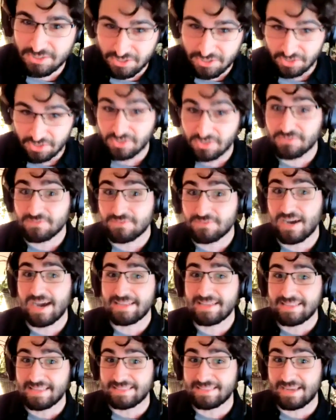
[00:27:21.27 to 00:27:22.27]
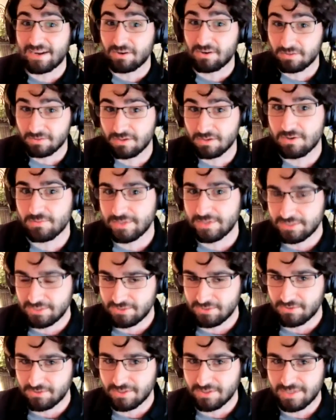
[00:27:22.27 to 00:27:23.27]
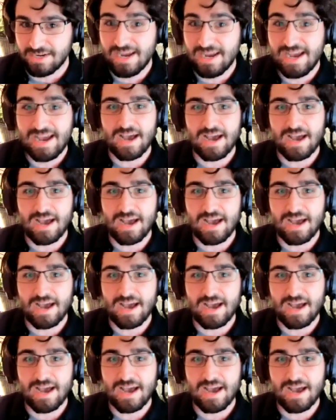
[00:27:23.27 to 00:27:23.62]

certify that they are a low waste store,